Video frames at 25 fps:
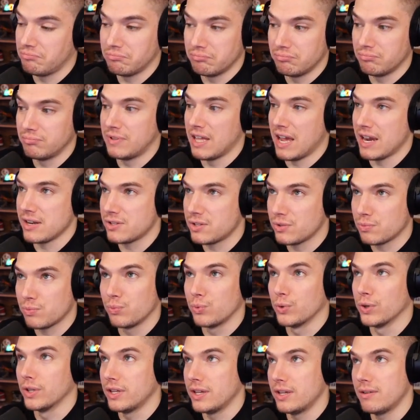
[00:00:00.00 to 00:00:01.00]
that's
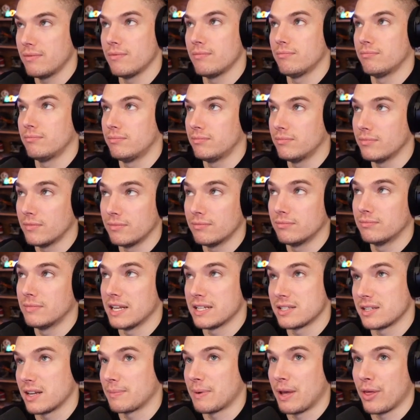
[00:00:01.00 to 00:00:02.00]
really
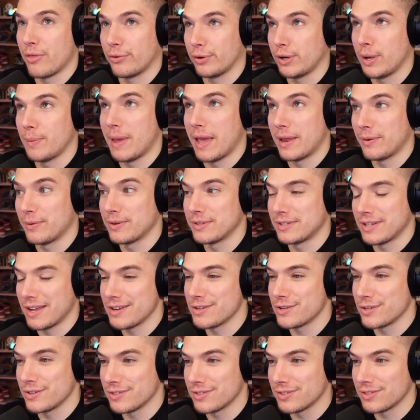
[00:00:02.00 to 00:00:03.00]
that's like my three main
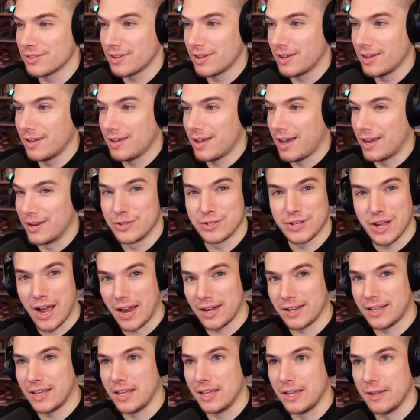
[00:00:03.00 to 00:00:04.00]
rotations. I use
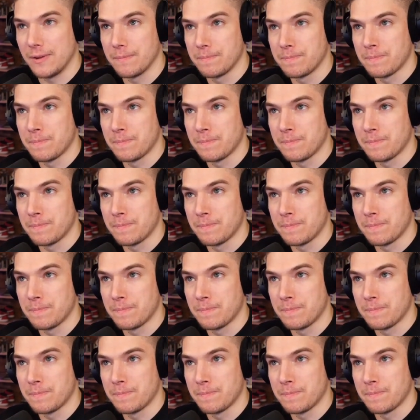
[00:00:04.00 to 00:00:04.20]
God Ki,